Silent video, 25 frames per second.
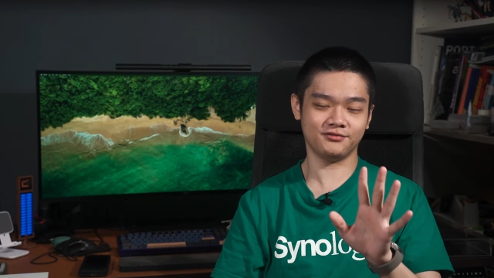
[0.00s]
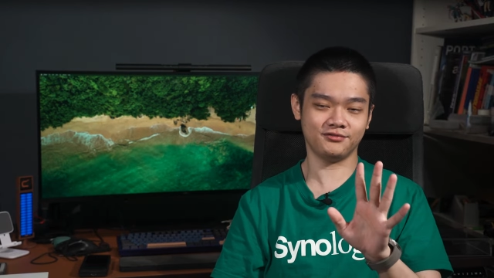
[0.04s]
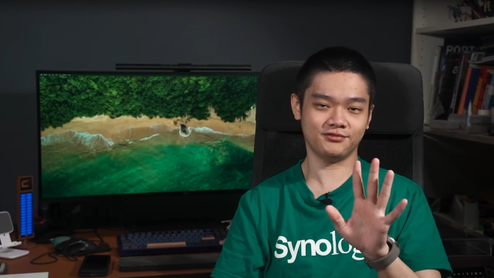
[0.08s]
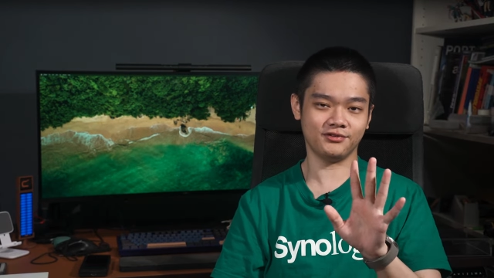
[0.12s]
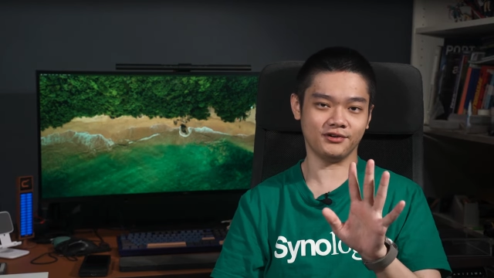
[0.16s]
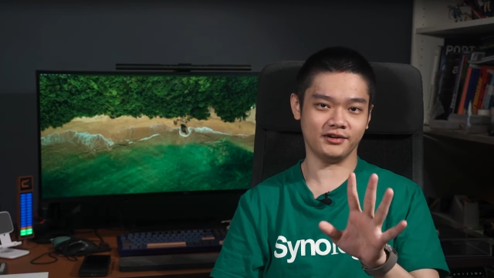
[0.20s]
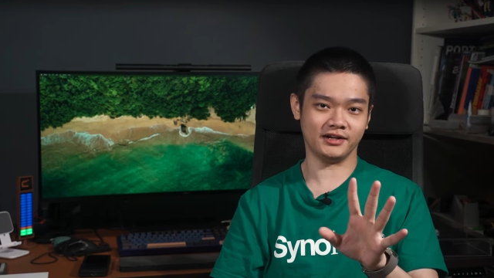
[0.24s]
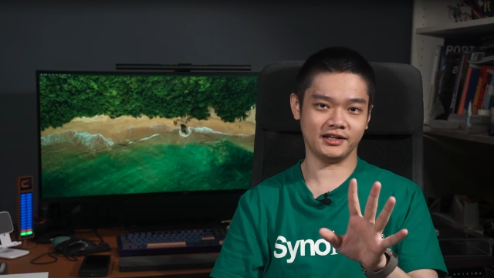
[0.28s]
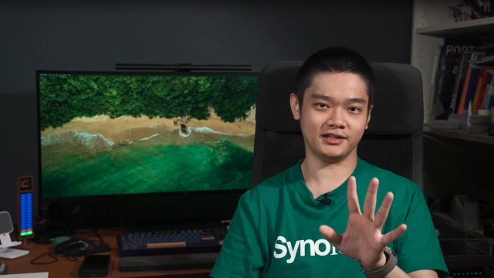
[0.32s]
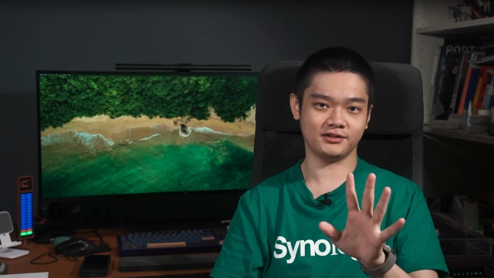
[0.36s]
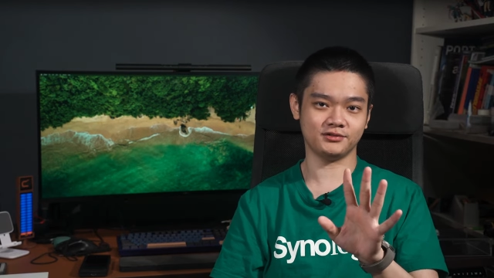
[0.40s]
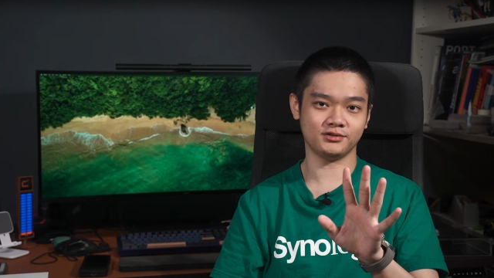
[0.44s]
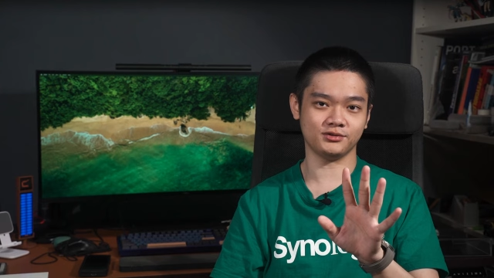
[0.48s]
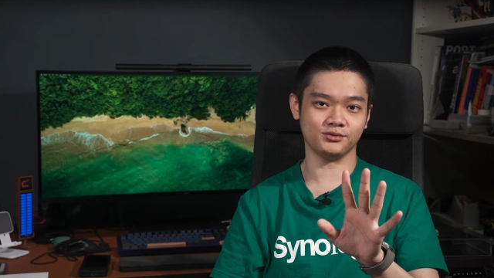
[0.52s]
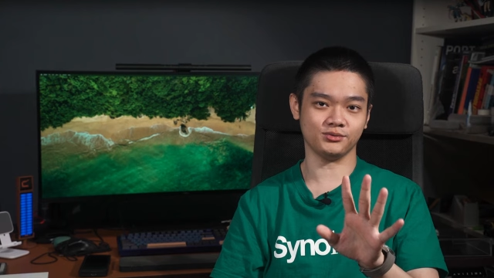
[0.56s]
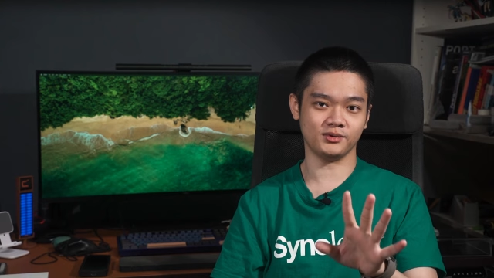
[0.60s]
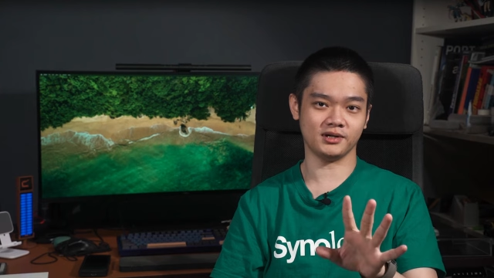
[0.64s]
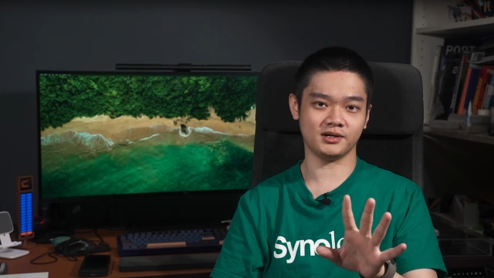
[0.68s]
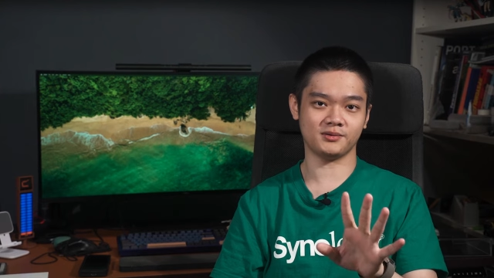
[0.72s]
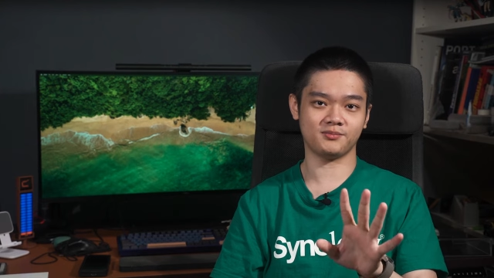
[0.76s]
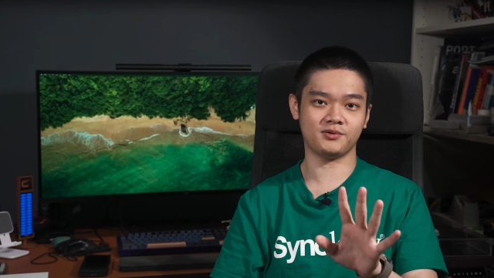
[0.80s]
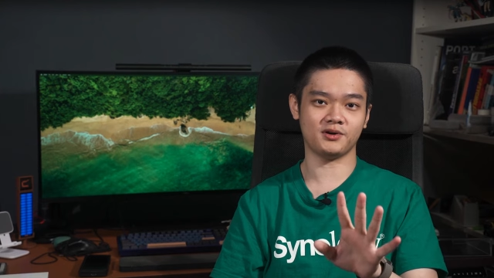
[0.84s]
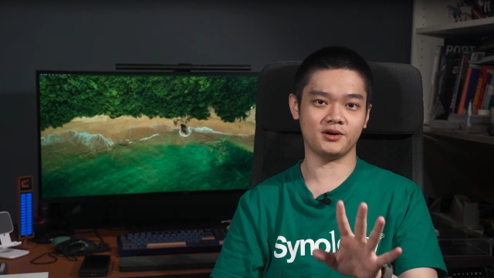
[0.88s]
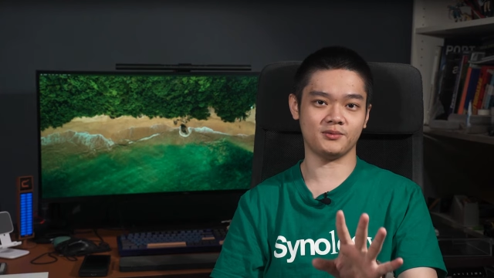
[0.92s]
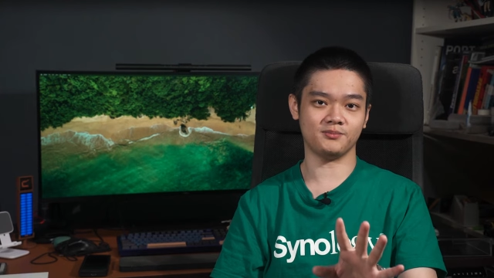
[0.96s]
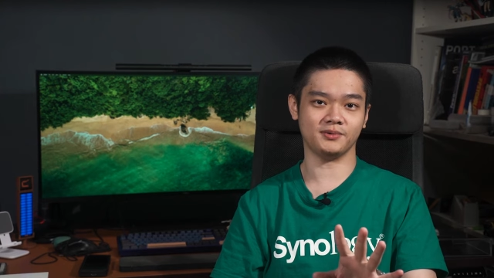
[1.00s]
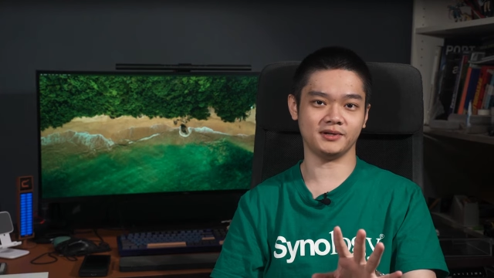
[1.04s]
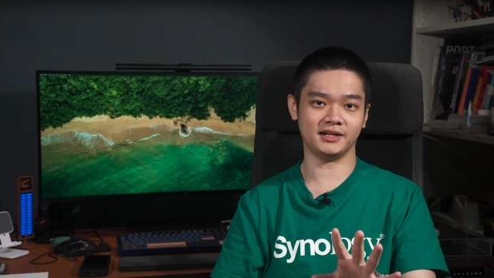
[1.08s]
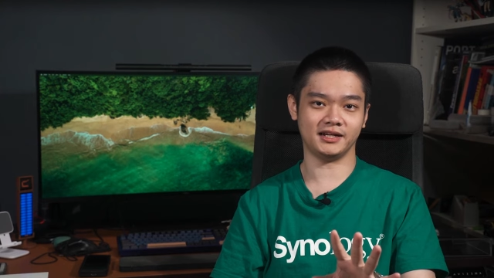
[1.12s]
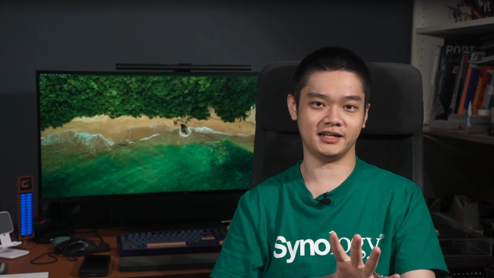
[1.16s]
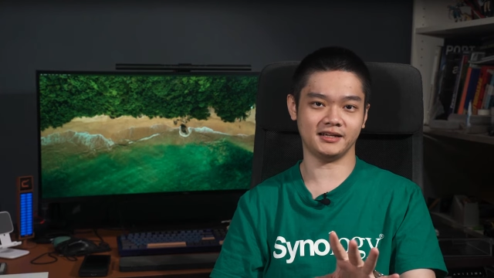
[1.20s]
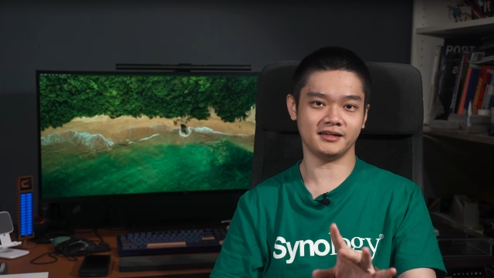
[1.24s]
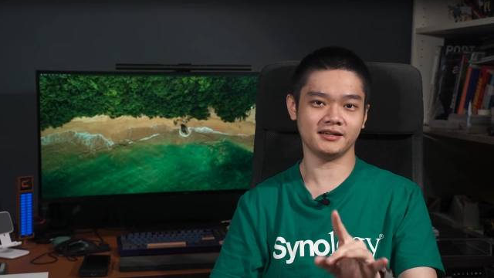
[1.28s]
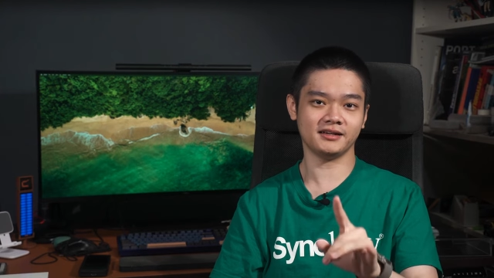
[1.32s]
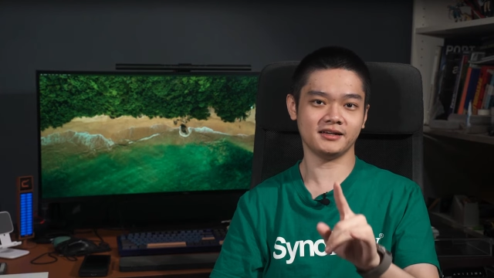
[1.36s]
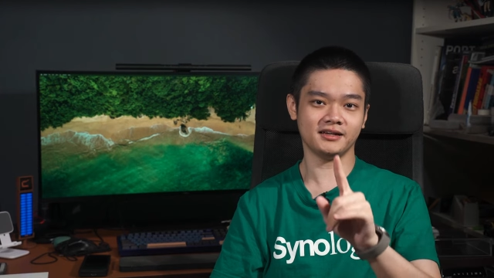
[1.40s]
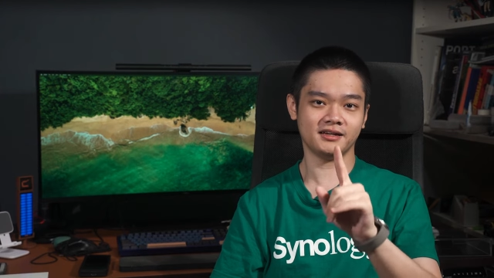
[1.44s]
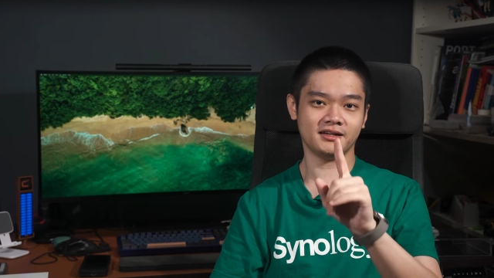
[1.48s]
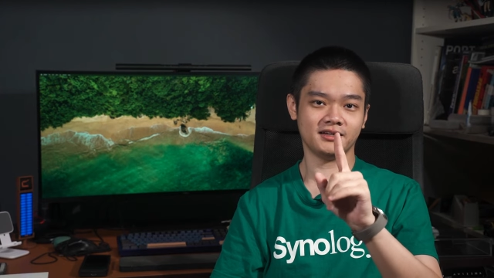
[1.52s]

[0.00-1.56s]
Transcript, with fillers: for it to work properly.